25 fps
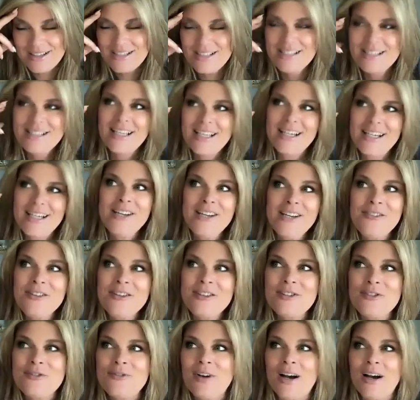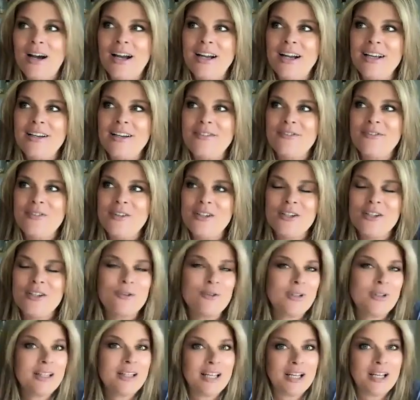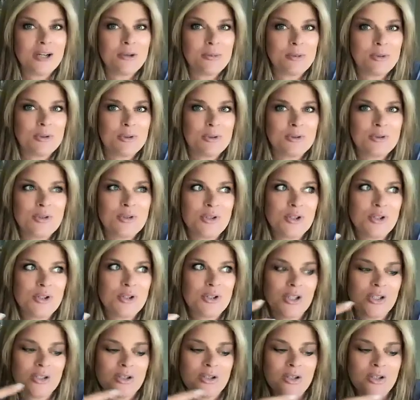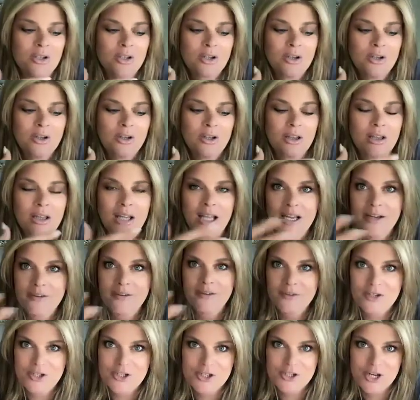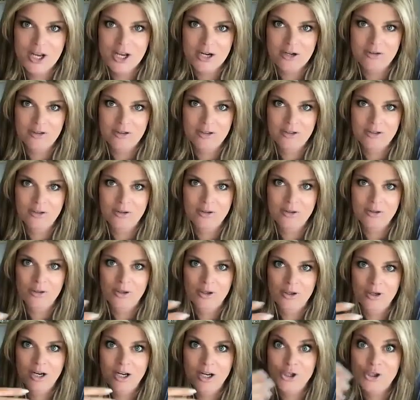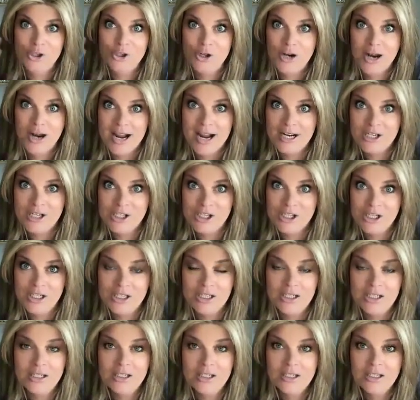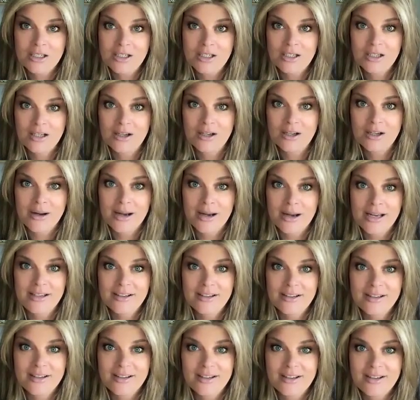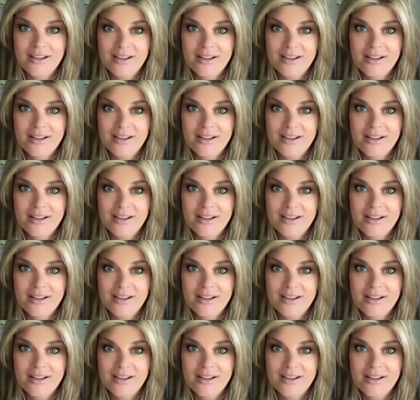Does any of this feel relatable to just life in general or attraction? Okay.